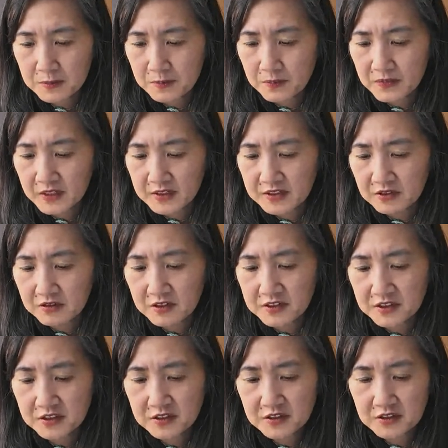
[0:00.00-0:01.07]
So this
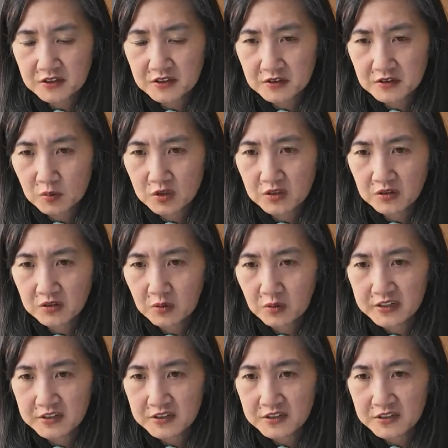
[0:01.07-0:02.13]
is one of the
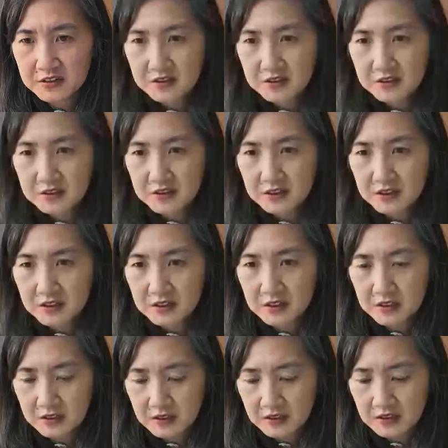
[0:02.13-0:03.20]
wires.
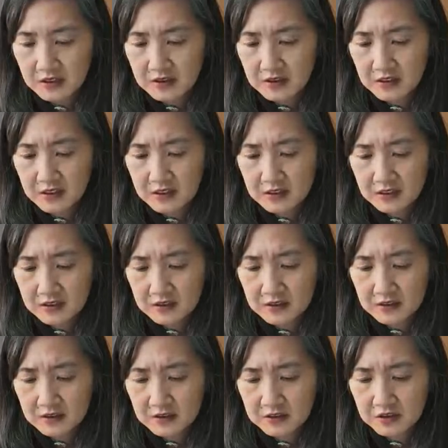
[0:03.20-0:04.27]
And then
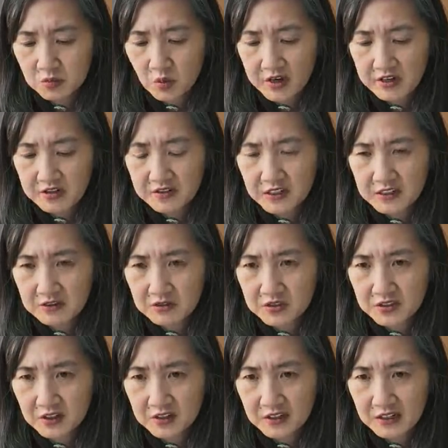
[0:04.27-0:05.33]
this wire that you
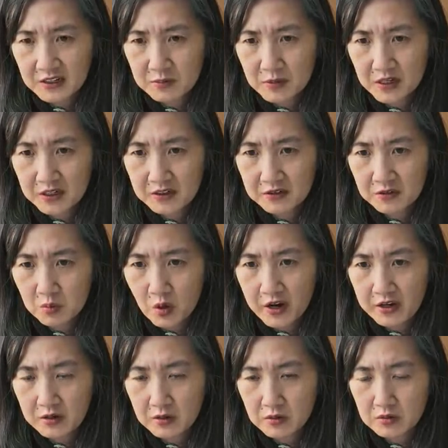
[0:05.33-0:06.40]
saw that I made the
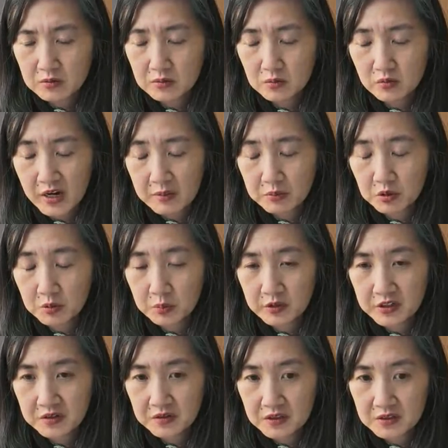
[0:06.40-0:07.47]
wire wrap loop
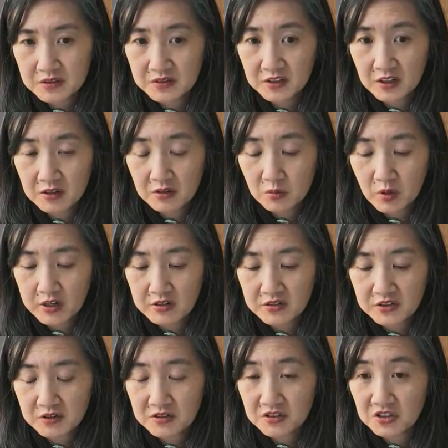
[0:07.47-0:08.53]
with is the other wire.
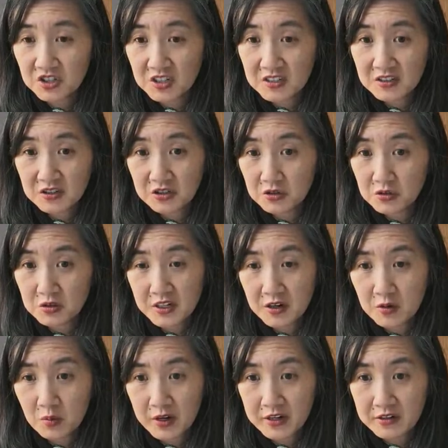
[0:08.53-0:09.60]
So it's just two
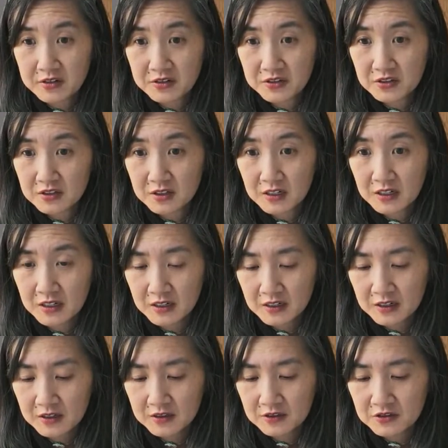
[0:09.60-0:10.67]
tail wires.
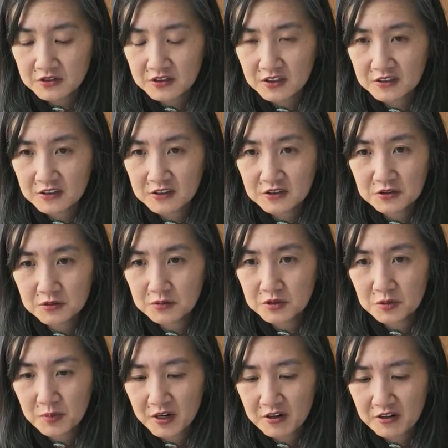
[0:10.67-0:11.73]
There's nothing
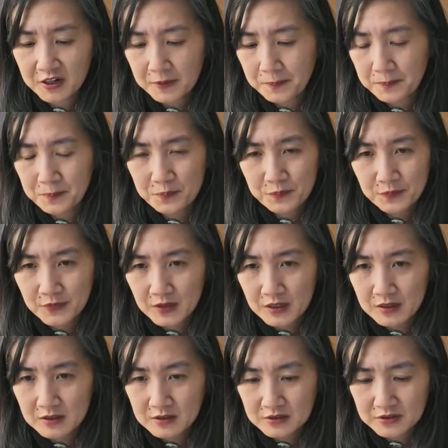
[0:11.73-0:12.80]
to bury.
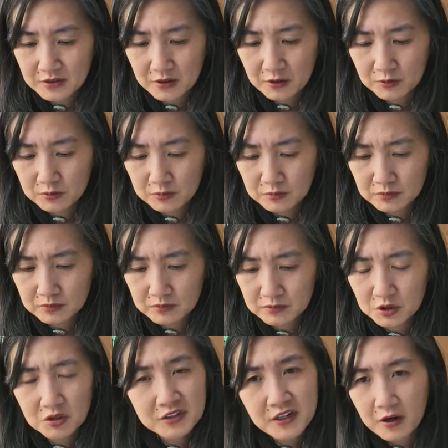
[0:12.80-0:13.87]
So
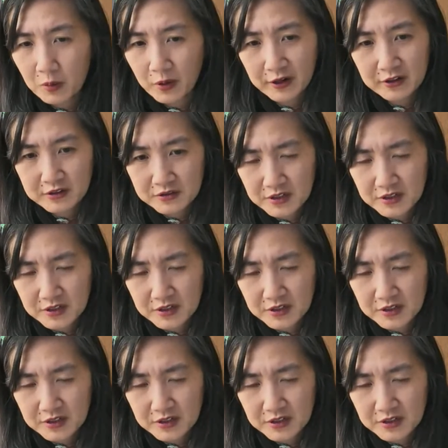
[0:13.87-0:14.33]
no tail wires.